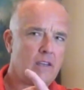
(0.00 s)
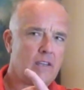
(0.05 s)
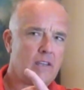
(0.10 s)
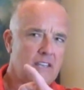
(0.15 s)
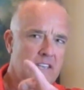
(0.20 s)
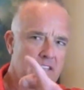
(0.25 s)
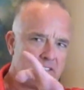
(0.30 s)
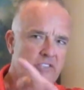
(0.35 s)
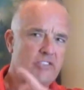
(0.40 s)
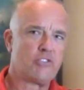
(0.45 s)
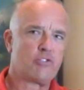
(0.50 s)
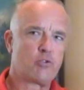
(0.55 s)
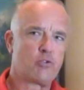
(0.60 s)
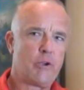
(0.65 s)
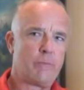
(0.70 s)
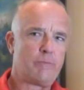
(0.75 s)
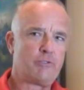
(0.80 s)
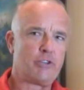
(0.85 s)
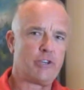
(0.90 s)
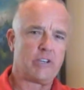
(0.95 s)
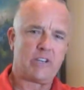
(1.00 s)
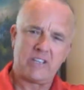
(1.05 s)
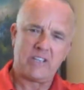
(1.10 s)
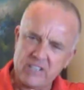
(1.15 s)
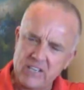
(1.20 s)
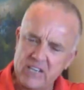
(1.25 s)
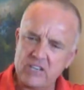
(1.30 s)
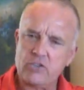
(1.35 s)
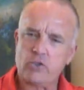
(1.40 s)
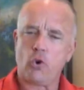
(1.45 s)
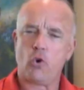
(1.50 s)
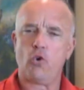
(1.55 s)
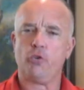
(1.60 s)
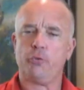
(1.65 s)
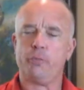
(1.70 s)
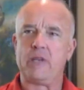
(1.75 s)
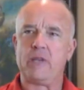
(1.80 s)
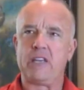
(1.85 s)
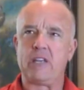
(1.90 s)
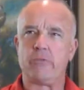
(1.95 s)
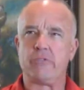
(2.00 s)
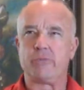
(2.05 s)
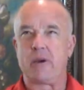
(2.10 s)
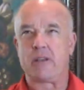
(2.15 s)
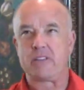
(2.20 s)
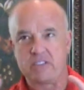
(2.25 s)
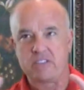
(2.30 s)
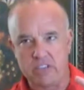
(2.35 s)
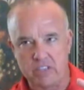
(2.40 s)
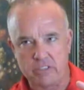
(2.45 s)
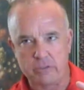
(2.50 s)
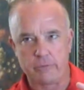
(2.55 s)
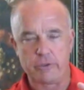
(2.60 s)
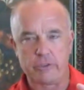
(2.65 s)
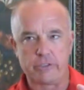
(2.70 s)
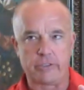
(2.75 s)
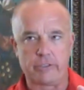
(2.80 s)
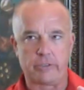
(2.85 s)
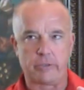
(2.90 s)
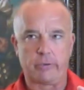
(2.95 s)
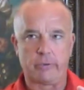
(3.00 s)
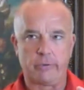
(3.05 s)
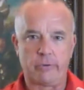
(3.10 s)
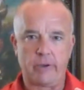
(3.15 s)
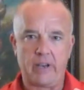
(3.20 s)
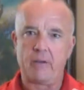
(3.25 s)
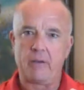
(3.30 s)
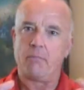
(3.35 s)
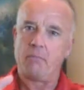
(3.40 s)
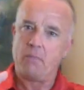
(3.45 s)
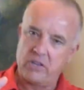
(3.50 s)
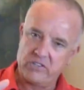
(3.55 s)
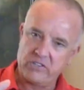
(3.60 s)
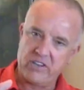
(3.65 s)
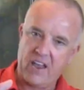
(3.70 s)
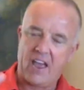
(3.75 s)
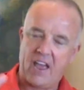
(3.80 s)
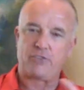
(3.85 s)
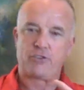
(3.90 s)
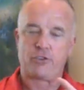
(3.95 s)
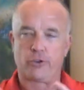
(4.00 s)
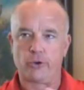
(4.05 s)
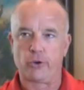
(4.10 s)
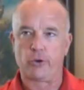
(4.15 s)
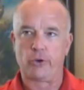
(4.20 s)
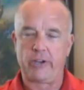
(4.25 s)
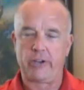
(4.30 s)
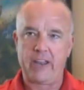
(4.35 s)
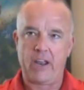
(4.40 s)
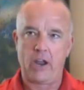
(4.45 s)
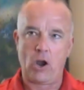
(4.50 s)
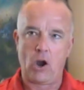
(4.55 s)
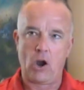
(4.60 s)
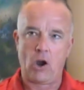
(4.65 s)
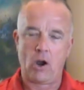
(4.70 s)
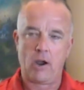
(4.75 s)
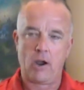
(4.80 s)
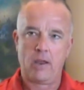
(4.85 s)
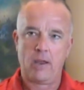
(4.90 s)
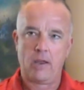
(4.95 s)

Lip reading: his description because he had told me he was about 6'2", had a mustache and curly hair.